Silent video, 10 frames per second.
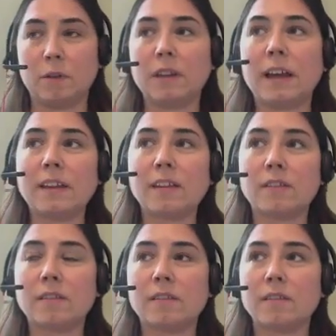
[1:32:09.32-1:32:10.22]
Well,
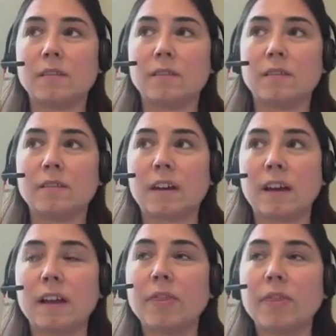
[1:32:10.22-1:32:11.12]
I
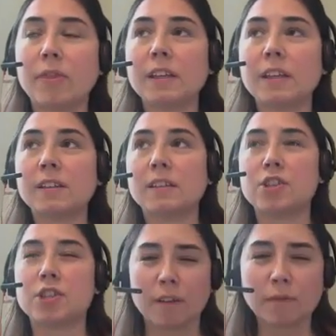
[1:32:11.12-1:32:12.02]
think that
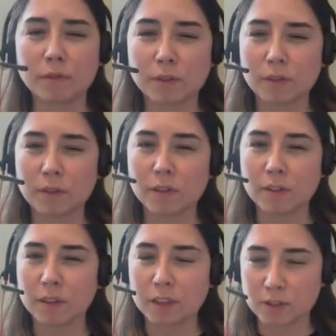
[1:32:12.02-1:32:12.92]
the shift
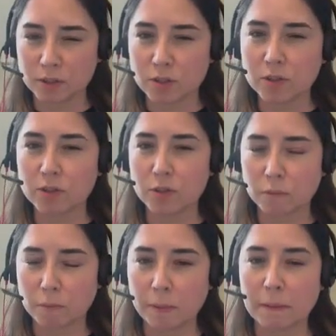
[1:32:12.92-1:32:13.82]
needs
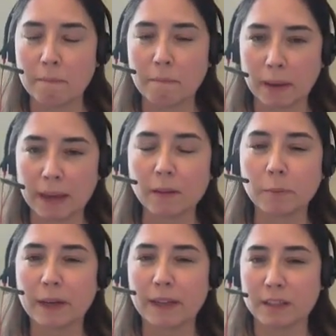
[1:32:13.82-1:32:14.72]
to be
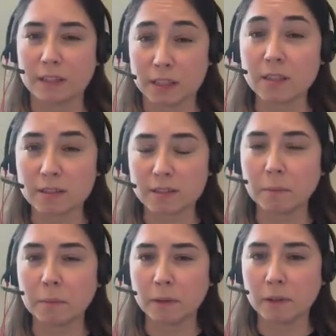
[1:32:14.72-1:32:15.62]
made by the
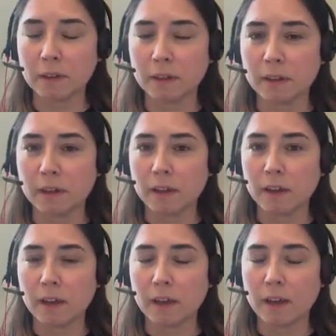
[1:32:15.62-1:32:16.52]
system,
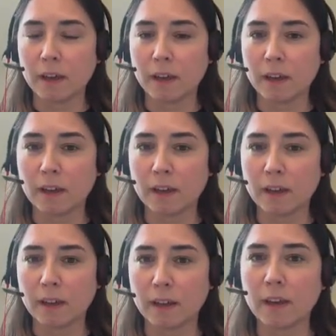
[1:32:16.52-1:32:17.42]
uh,
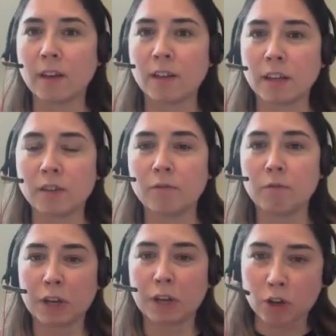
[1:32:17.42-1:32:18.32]

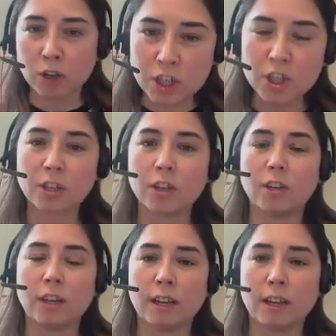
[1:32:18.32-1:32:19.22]
in
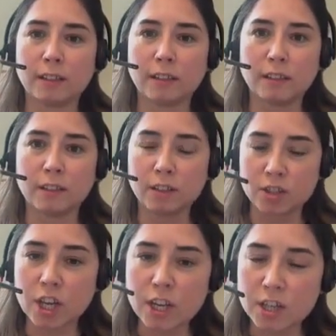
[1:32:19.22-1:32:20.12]
recognition and
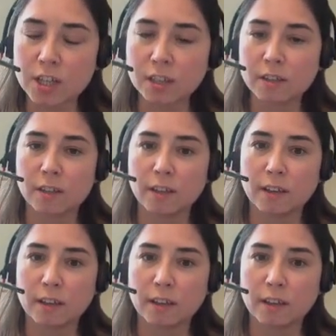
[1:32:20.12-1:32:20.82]
in changing